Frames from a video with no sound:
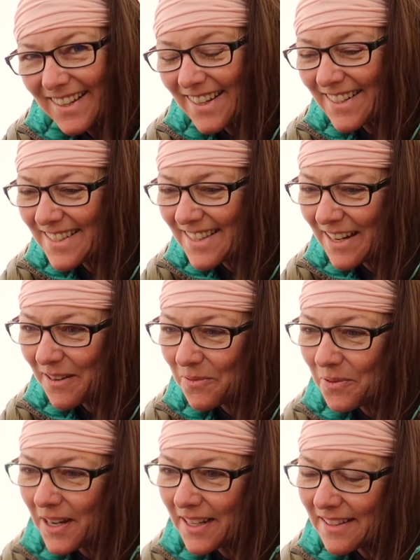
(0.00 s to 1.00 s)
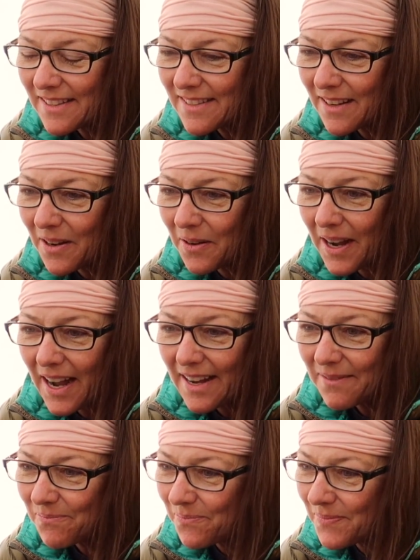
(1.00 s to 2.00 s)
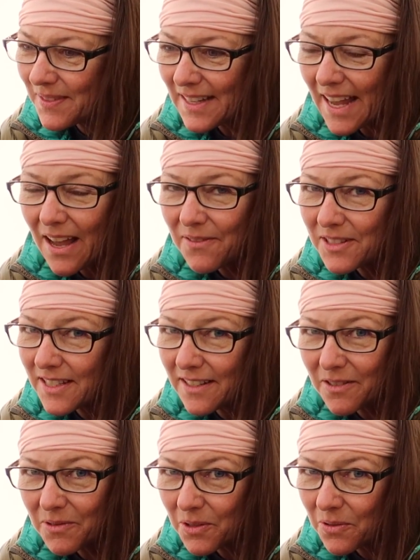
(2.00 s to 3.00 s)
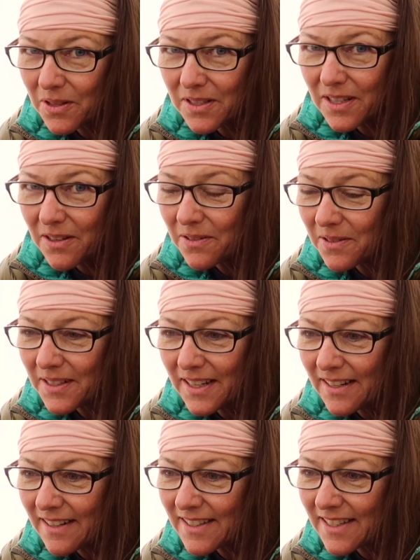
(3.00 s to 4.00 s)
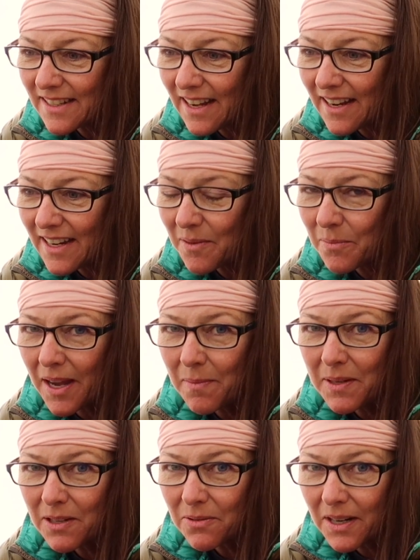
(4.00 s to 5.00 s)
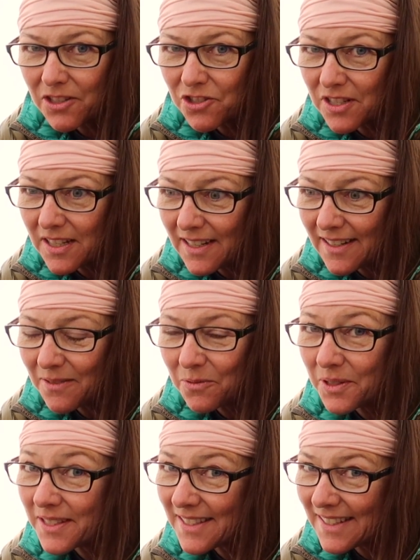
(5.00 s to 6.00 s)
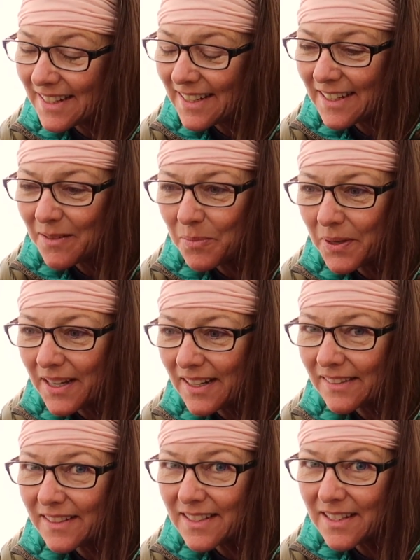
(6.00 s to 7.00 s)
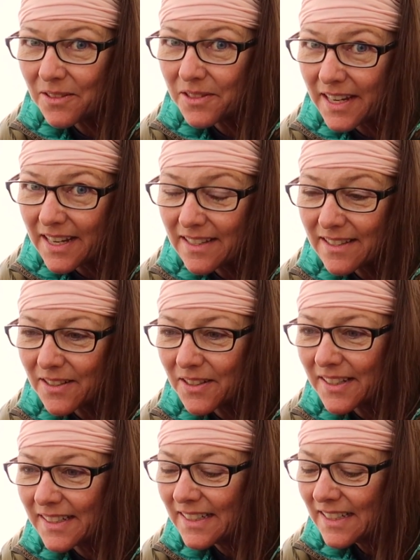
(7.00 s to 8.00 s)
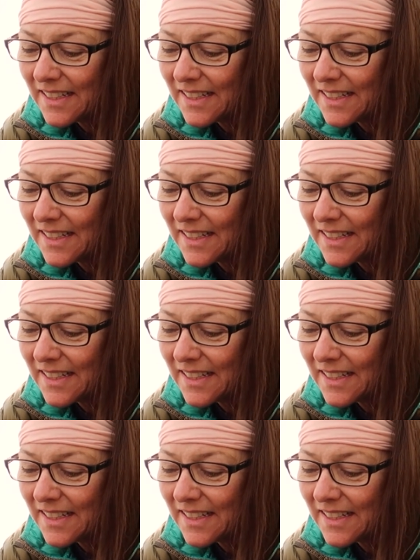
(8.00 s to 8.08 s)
instead of 1. So I have a dinner with orzo in it tonight. It might be crunchy, we'll see, but at least it'll taste good.